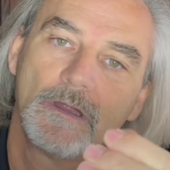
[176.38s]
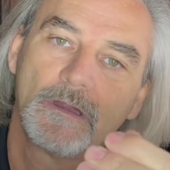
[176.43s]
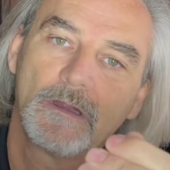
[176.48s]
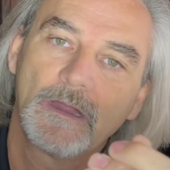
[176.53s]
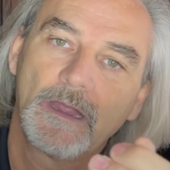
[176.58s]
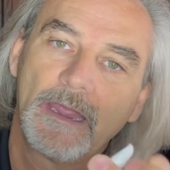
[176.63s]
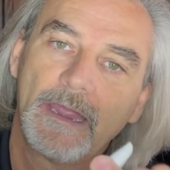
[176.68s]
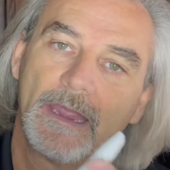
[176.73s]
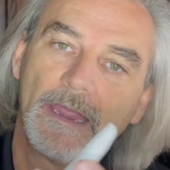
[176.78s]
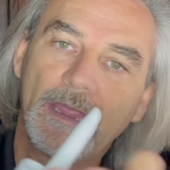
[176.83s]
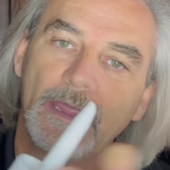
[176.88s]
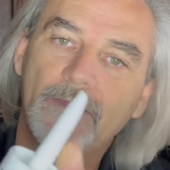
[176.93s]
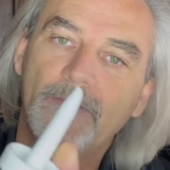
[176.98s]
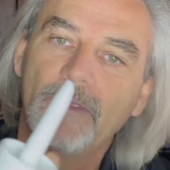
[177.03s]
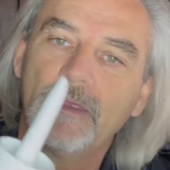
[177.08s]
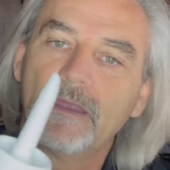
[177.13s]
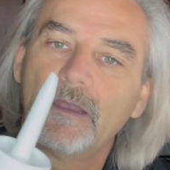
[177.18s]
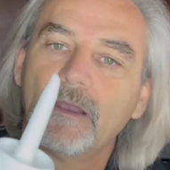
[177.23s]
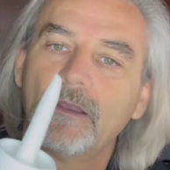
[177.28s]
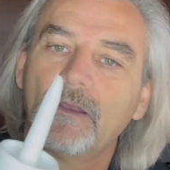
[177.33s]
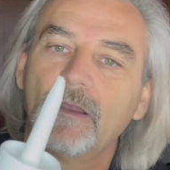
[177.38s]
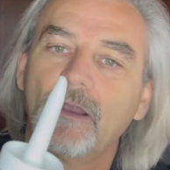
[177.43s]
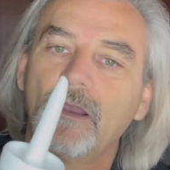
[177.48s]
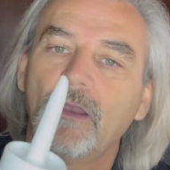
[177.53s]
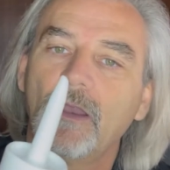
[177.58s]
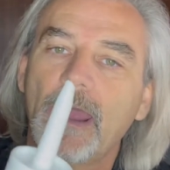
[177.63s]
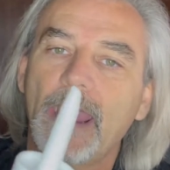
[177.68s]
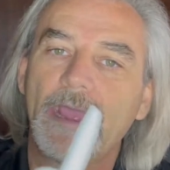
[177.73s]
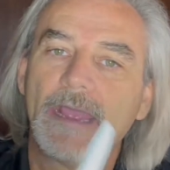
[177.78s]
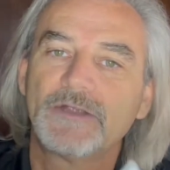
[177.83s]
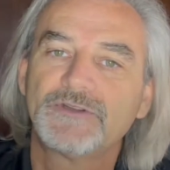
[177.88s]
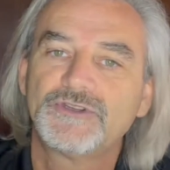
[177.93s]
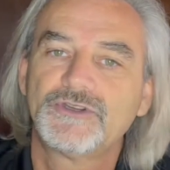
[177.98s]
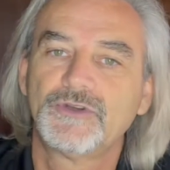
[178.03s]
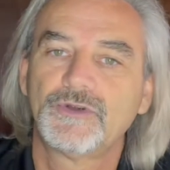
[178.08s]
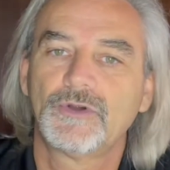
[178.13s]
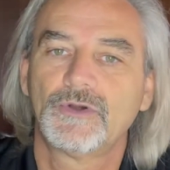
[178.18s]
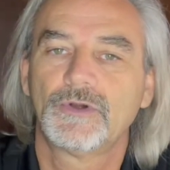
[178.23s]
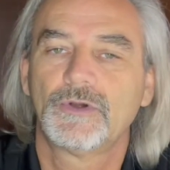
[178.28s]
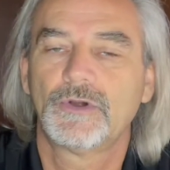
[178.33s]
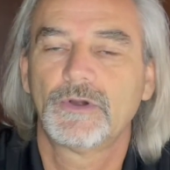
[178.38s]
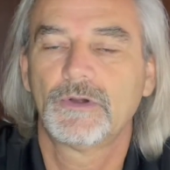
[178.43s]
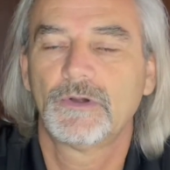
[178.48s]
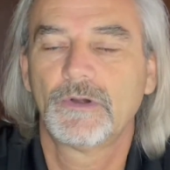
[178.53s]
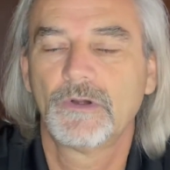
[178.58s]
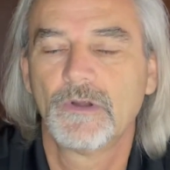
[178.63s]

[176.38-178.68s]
and then as you're